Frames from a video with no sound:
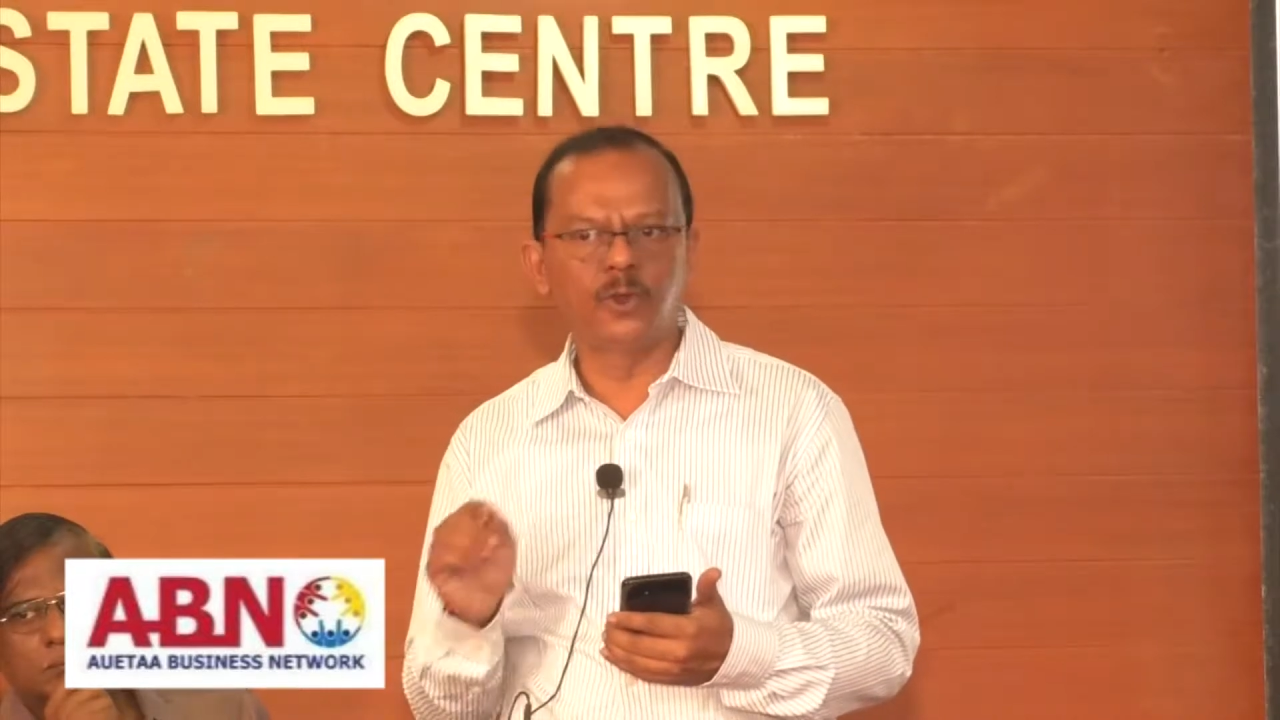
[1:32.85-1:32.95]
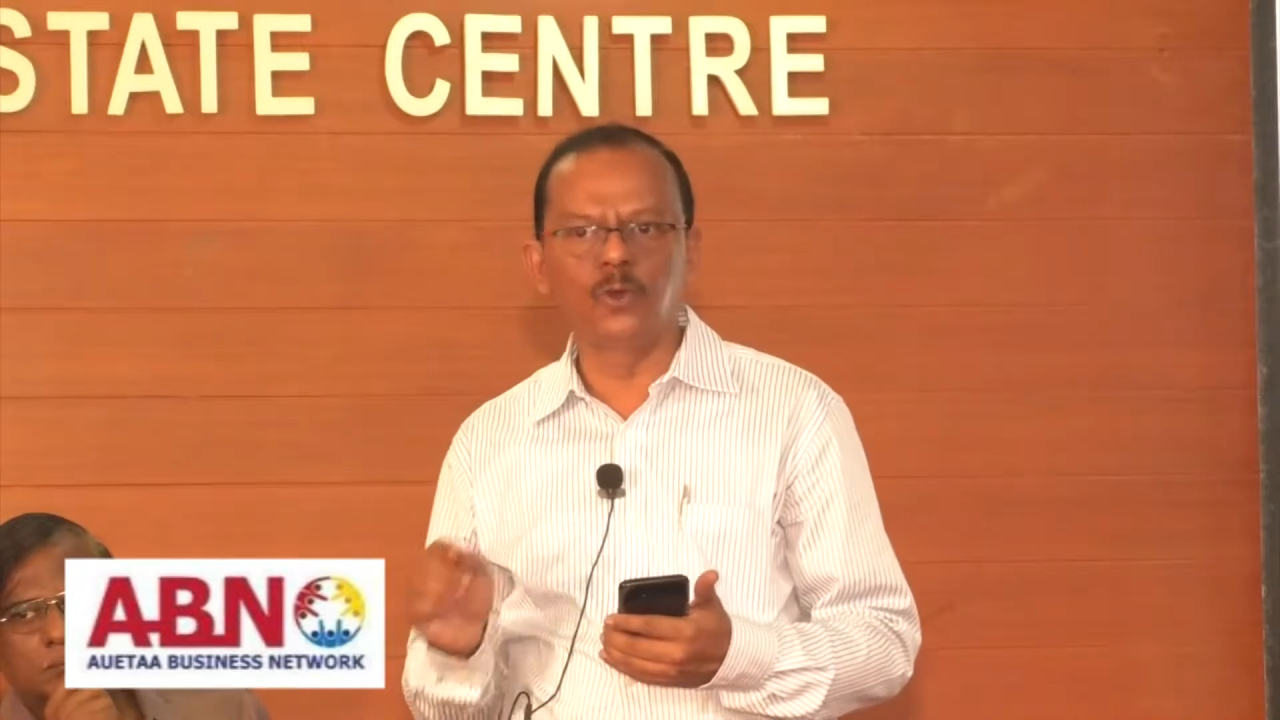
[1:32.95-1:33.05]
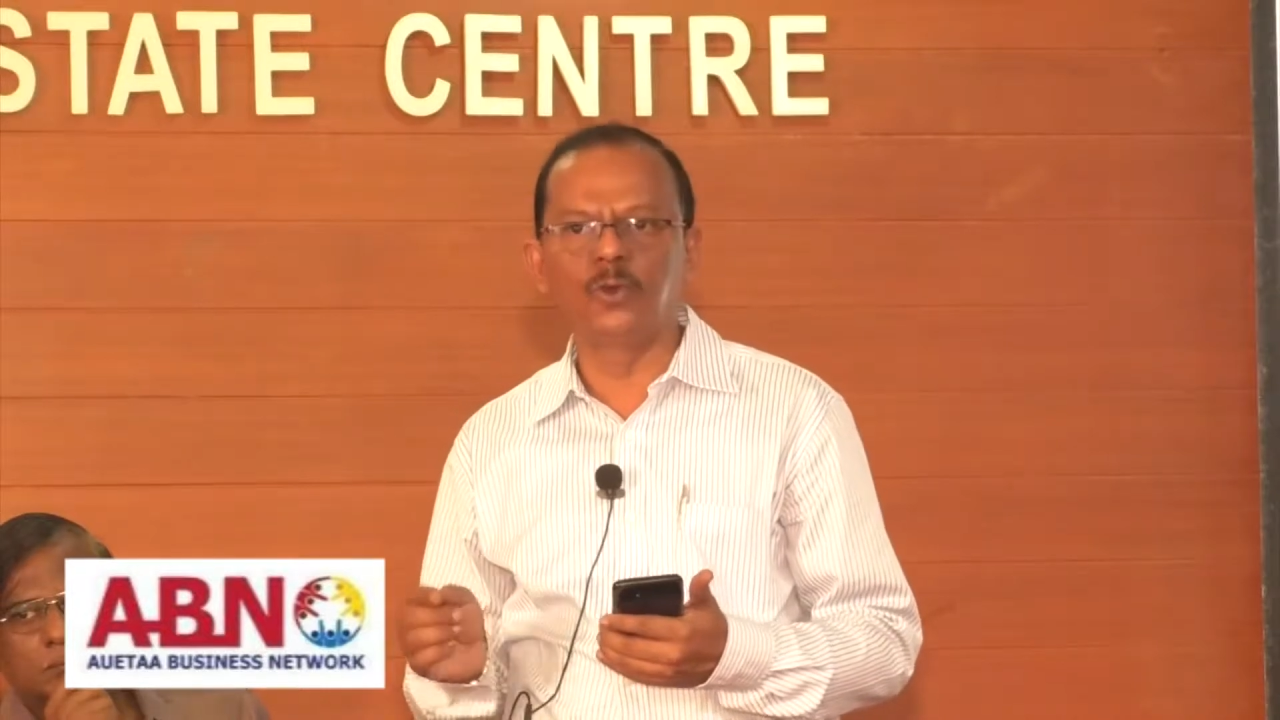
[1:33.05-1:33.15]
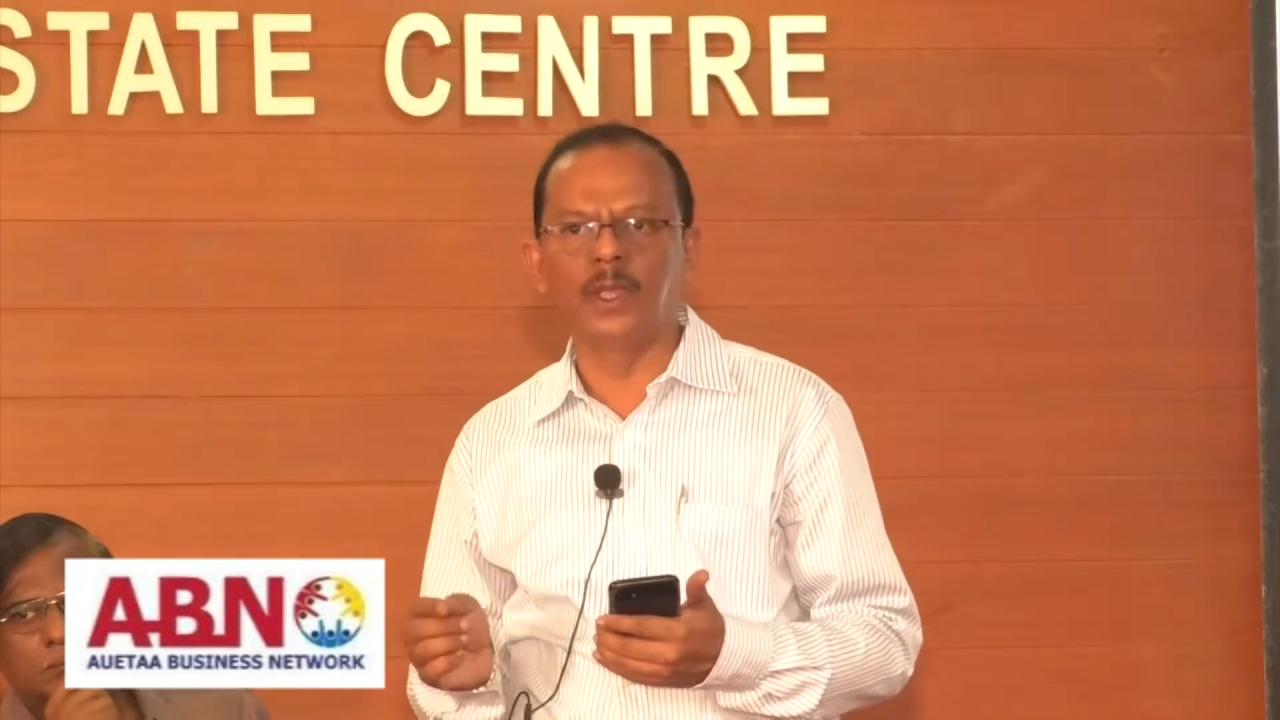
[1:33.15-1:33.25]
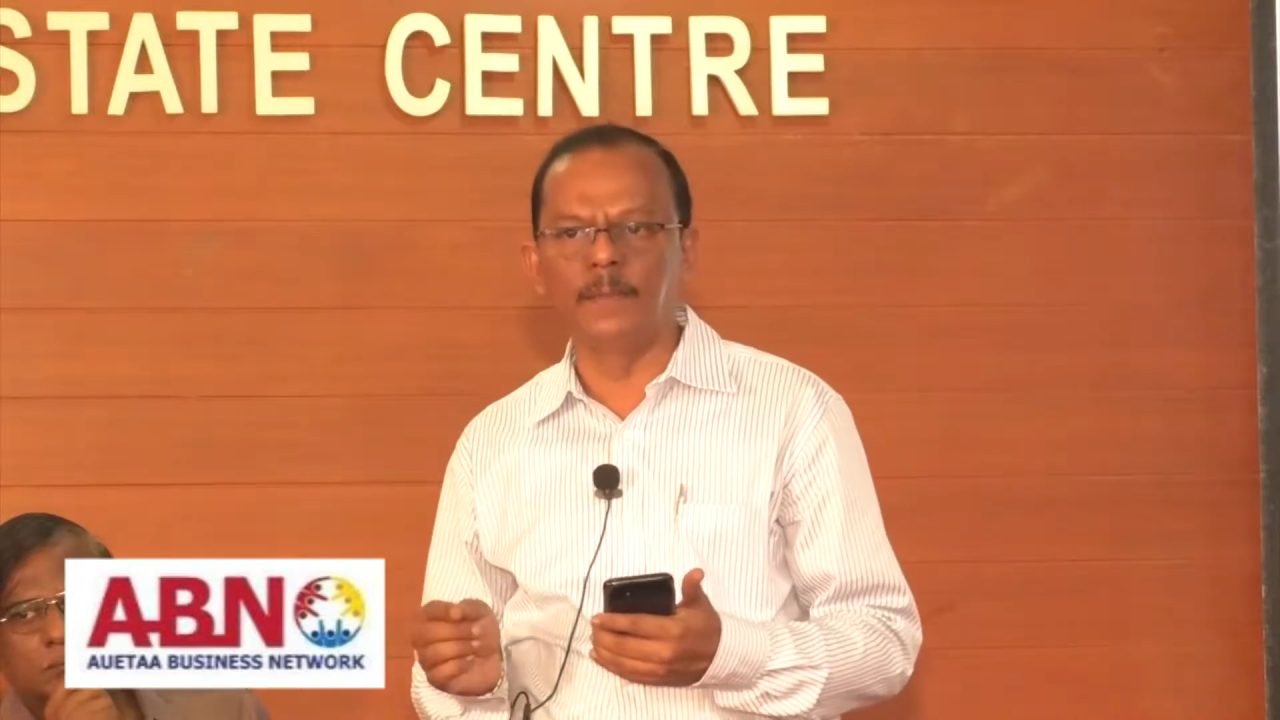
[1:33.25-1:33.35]

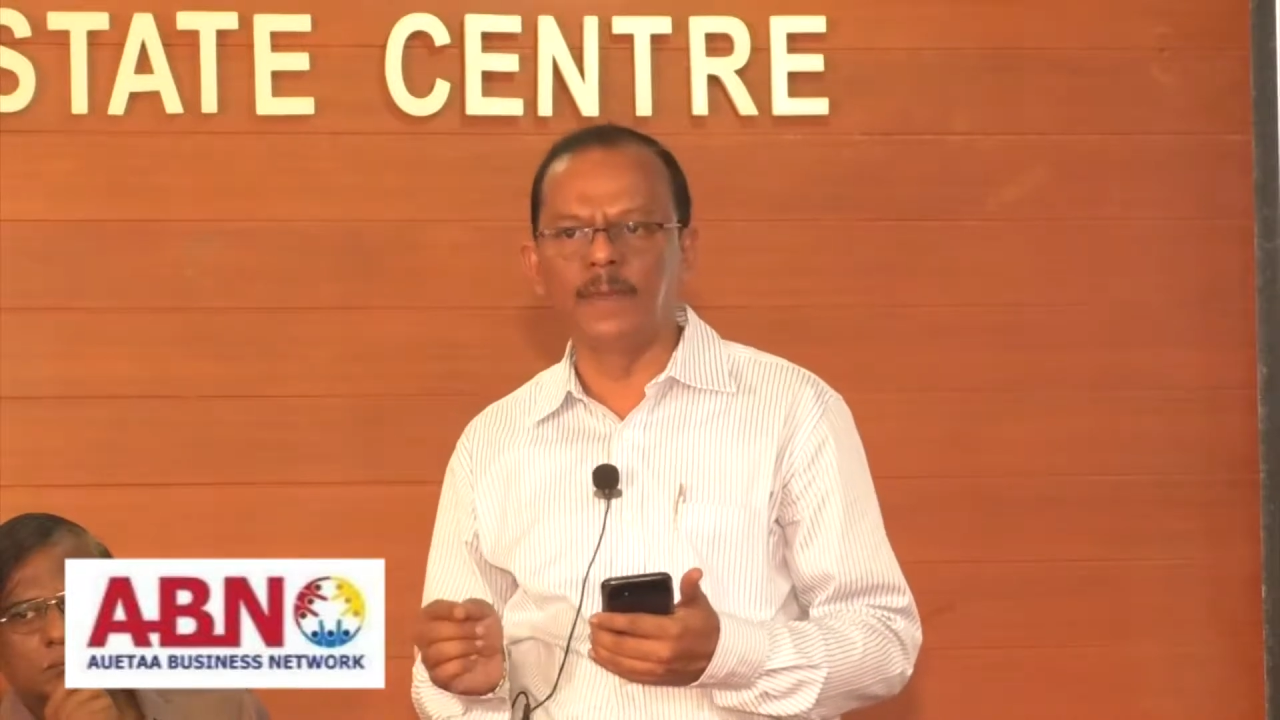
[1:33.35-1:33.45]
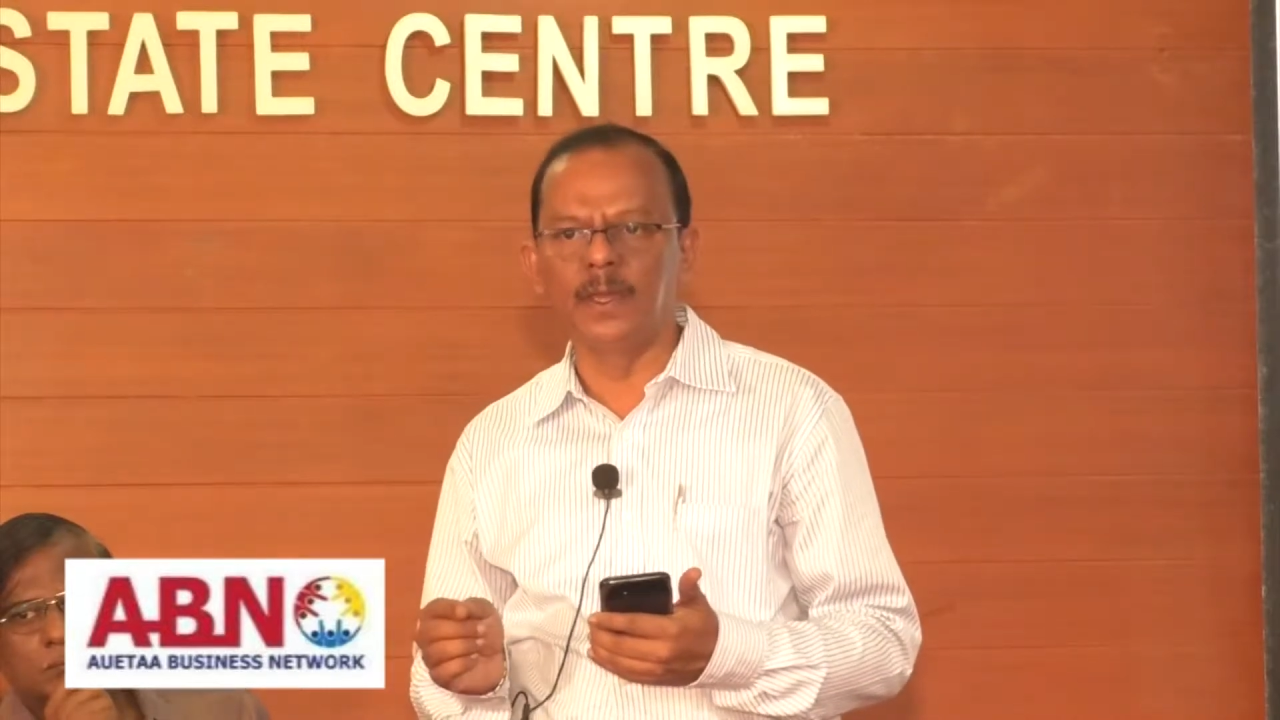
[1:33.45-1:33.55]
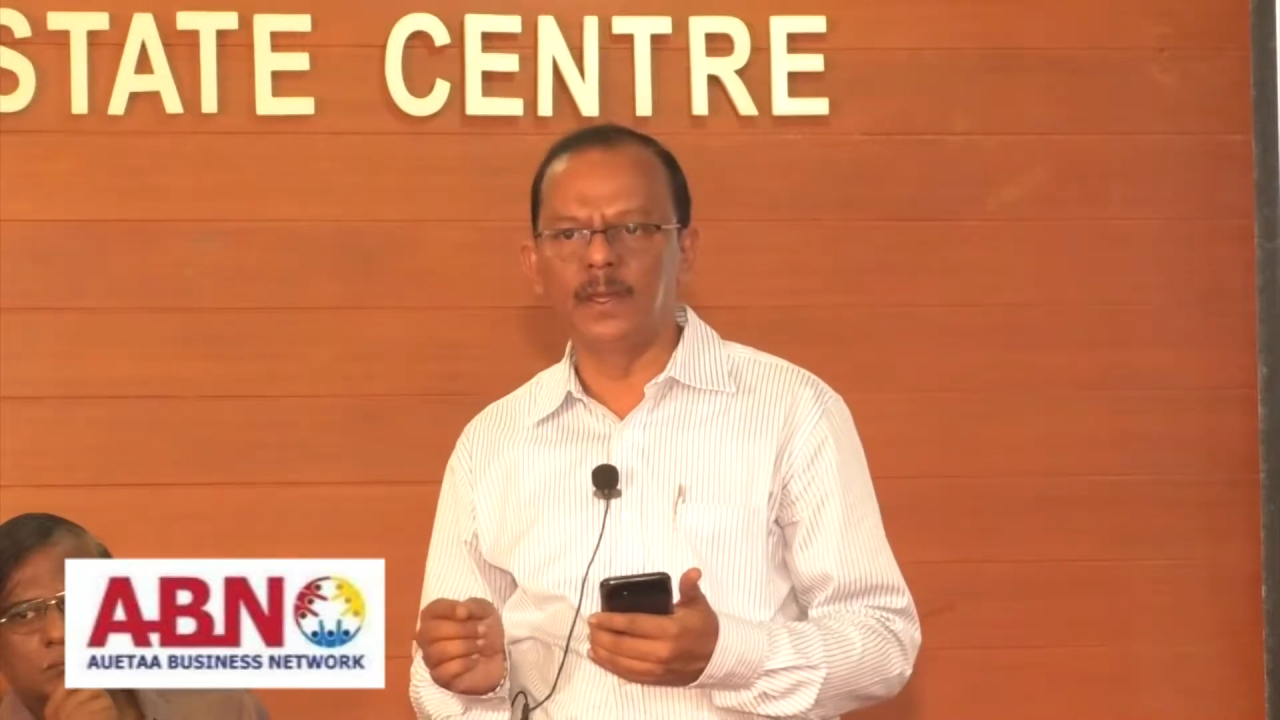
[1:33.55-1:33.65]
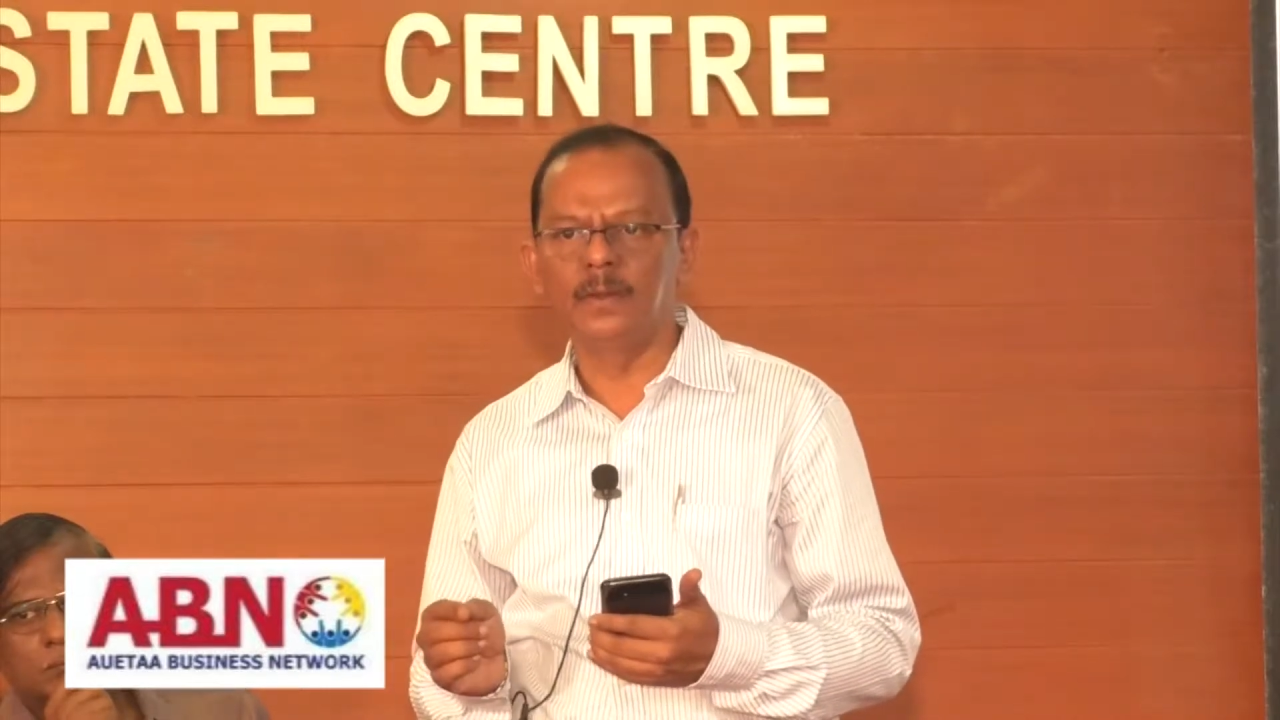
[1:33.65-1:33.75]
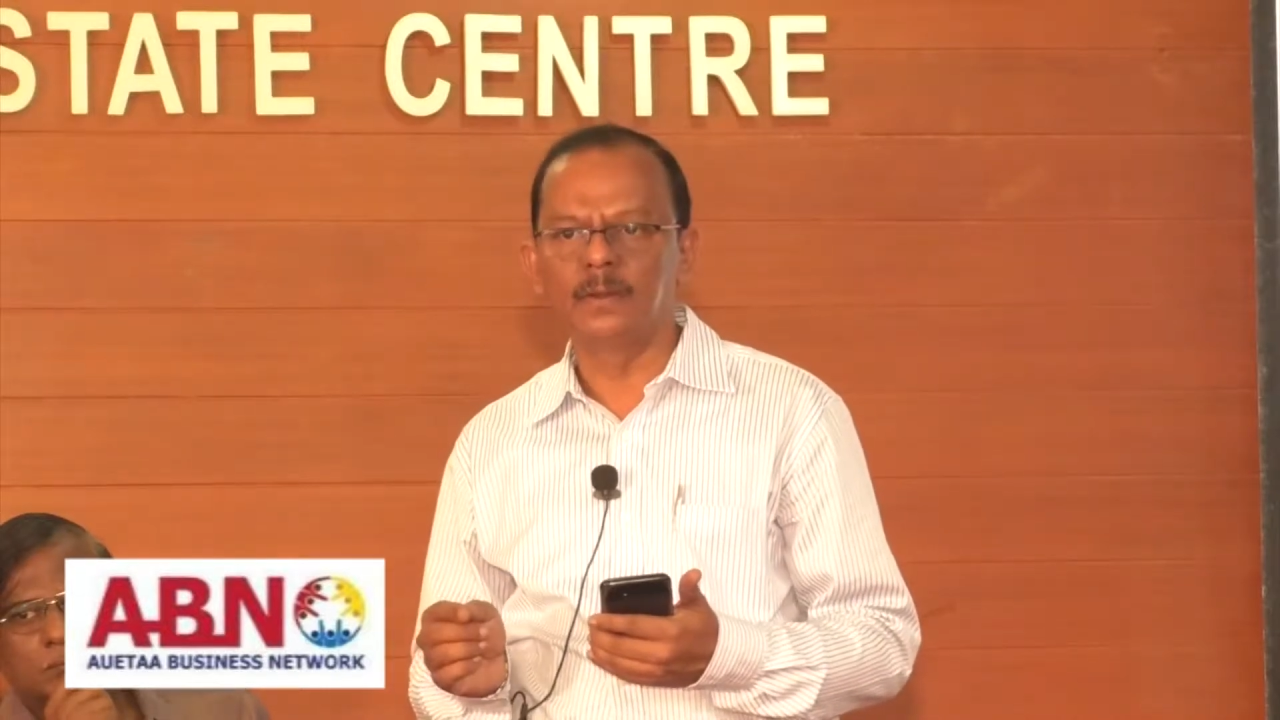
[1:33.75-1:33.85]
to
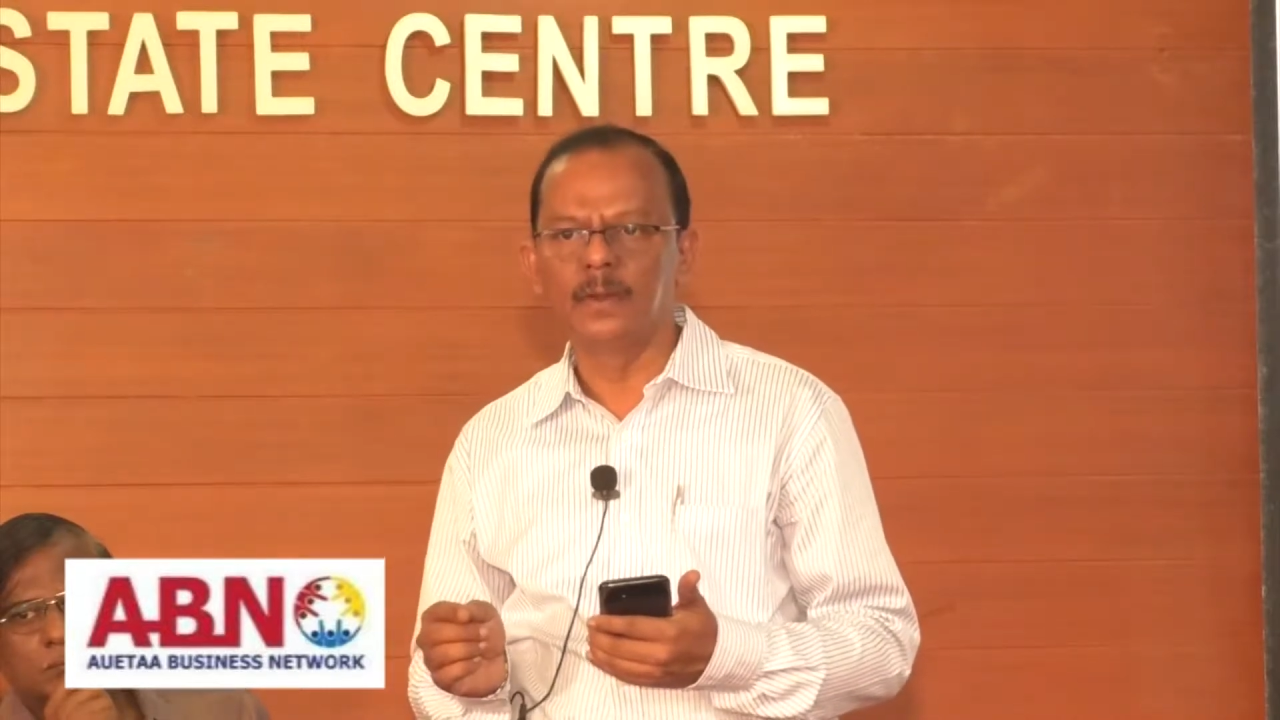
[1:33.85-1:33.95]
ABN